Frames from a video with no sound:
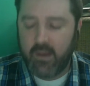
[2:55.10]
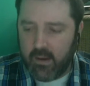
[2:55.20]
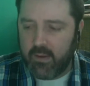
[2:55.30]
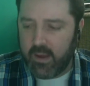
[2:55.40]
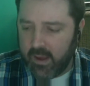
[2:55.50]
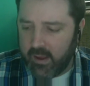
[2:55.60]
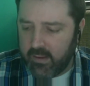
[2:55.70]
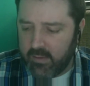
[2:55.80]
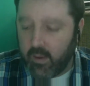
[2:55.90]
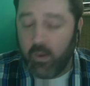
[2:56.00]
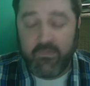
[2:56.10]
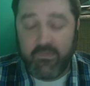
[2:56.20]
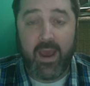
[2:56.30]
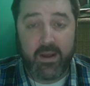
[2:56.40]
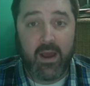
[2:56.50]
Okay, so if
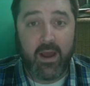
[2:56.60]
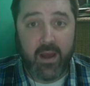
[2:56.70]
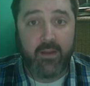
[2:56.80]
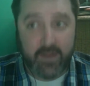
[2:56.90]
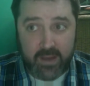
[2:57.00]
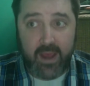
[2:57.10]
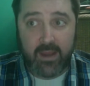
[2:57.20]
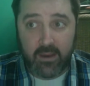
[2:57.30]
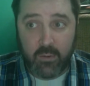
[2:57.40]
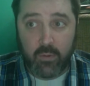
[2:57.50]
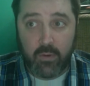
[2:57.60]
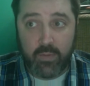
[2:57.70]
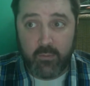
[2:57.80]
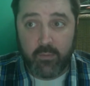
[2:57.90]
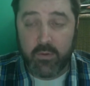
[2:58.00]
I had gone out on the date, you would
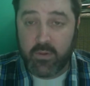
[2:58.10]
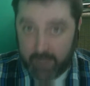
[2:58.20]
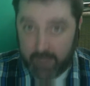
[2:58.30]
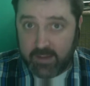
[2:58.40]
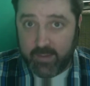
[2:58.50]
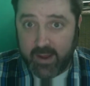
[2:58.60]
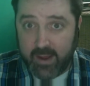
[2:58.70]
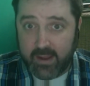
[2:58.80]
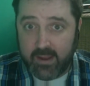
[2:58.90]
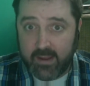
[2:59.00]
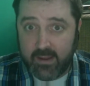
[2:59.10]
then respect my.